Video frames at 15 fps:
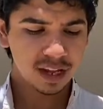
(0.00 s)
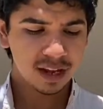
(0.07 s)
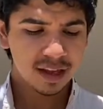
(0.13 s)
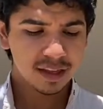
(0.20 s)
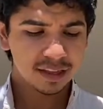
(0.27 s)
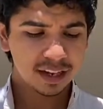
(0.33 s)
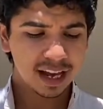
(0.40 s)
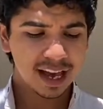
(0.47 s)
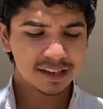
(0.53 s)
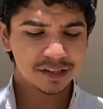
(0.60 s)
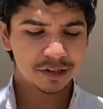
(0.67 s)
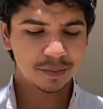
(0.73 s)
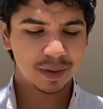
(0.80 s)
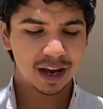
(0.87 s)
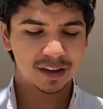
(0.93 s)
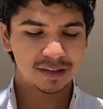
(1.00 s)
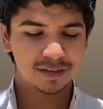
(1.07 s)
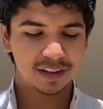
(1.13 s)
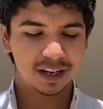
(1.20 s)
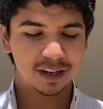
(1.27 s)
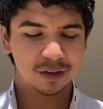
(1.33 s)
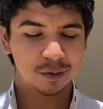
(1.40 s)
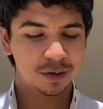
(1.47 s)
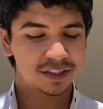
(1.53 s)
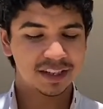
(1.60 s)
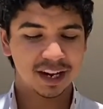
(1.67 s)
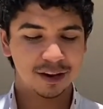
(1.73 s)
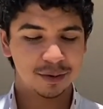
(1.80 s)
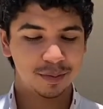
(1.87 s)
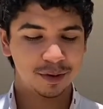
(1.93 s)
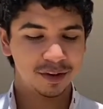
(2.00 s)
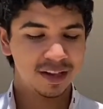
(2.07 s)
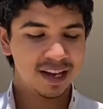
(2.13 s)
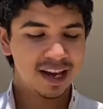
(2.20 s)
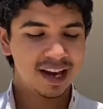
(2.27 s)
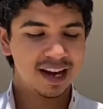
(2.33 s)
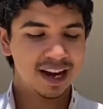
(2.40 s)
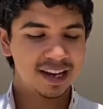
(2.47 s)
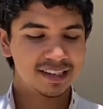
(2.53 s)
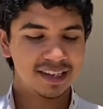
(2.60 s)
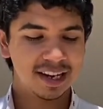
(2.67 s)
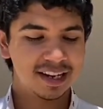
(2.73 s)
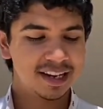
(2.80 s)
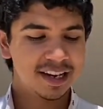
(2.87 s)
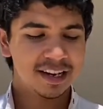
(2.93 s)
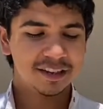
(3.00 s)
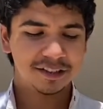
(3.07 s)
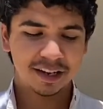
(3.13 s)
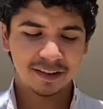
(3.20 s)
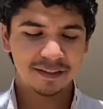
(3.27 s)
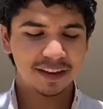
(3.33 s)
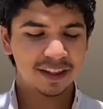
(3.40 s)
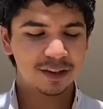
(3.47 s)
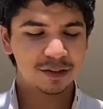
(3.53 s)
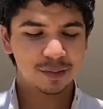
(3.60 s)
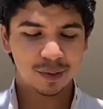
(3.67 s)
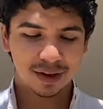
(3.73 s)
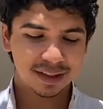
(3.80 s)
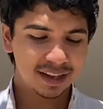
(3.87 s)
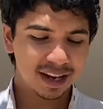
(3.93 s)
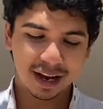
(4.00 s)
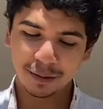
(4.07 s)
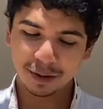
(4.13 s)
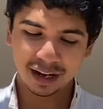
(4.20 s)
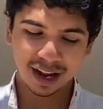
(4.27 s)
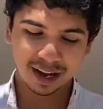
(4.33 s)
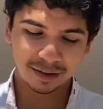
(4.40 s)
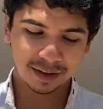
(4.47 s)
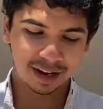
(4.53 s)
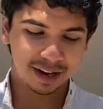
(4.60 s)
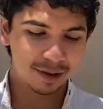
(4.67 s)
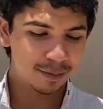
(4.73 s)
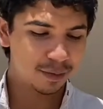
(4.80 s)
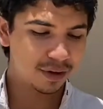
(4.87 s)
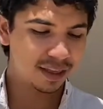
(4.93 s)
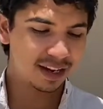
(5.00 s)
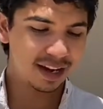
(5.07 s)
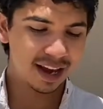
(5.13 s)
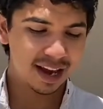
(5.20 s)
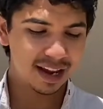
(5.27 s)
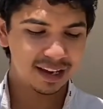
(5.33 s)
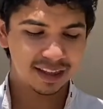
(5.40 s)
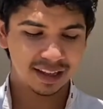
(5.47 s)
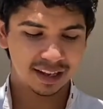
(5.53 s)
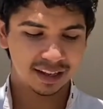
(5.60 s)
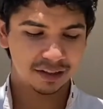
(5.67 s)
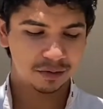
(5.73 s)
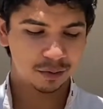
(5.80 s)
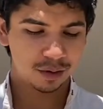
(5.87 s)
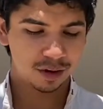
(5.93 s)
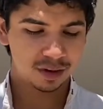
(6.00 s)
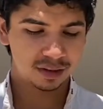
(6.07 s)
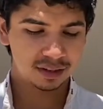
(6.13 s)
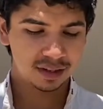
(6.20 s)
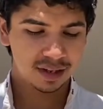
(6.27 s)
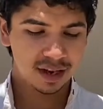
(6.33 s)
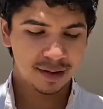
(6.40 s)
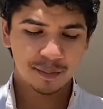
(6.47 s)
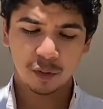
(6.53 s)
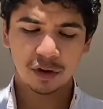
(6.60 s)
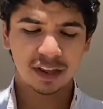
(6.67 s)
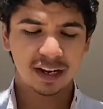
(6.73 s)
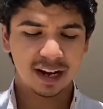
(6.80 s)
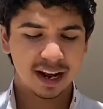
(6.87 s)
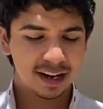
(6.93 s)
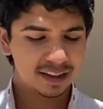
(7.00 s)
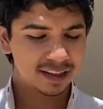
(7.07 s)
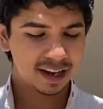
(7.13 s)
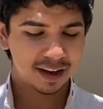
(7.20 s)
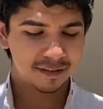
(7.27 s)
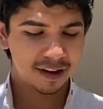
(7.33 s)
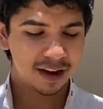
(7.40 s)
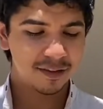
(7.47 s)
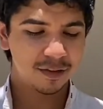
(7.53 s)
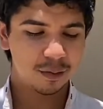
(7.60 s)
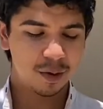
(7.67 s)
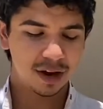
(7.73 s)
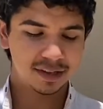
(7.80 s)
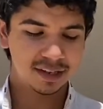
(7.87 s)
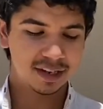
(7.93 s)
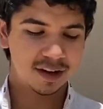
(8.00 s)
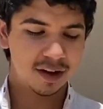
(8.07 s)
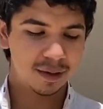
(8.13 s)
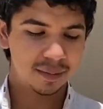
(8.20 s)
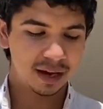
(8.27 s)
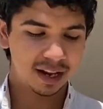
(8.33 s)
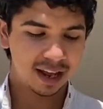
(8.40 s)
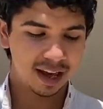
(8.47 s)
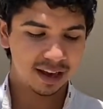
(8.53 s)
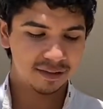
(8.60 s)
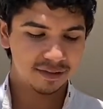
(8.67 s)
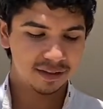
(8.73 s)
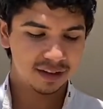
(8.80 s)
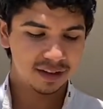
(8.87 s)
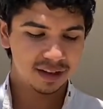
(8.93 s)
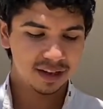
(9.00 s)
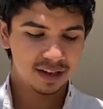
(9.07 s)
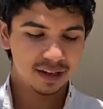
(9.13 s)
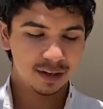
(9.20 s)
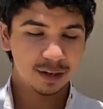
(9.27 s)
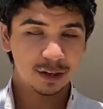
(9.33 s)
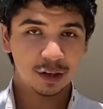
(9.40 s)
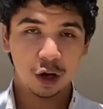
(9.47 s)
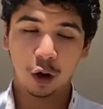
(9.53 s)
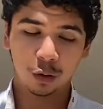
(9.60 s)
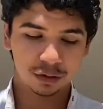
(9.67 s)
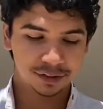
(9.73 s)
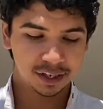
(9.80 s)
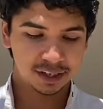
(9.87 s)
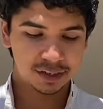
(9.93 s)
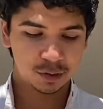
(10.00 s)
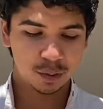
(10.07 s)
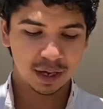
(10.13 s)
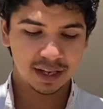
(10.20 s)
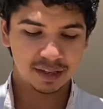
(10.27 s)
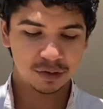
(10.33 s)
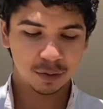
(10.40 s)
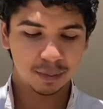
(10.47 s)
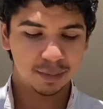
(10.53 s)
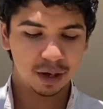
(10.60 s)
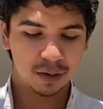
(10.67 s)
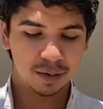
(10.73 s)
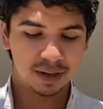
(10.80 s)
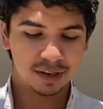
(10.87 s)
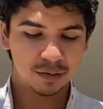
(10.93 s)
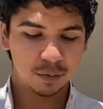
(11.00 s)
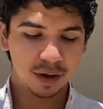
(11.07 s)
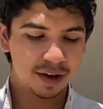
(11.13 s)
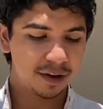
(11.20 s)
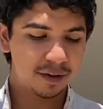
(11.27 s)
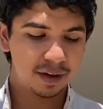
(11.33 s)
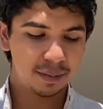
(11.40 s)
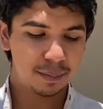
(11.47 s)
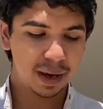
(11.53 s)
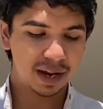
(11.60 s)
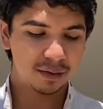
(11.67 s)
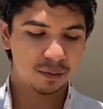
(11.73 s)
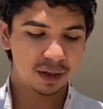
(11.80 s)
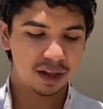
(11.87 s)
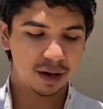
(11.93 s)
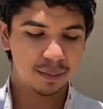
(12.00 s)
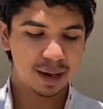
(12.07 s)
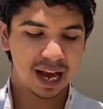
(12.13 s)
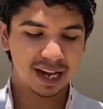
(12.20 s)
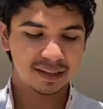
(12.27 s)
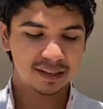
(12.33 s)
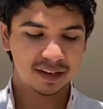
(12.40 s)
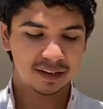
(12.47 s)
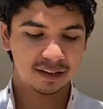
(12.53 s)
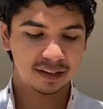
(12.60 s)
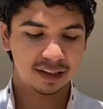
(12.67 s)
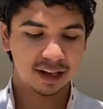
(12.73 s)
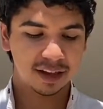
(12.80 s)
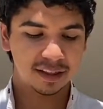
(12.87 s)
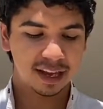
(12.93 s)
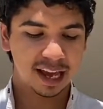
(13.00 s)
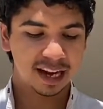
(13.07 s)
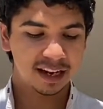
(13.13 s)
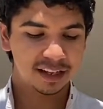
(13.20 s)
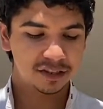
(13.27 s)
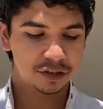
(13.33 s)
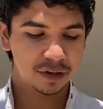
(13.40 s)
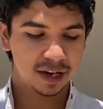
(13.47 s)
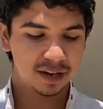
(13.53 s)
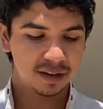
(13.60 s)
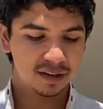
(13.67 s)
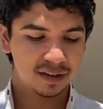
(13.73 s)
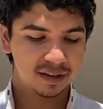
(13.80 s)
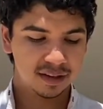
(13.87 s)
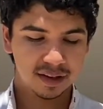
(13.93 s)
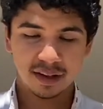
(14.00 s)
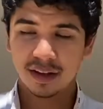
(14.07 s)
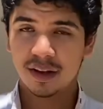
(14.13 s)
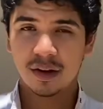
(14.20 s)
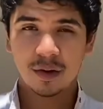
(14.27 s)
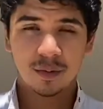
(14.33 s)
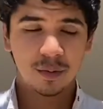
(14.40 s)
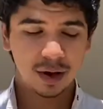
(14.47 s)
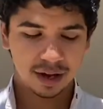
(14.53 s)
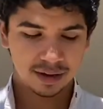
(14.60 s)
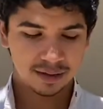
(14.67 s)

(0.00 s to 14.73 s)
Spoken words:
The last 2 miles of the hill were terrible, and I said, JP, there's one thing I would like right now more than anything in the world. More than anything I've ever wanted all my life. Cold dusk winds were blowing. We hurried bent with our backs on the endless trail. What?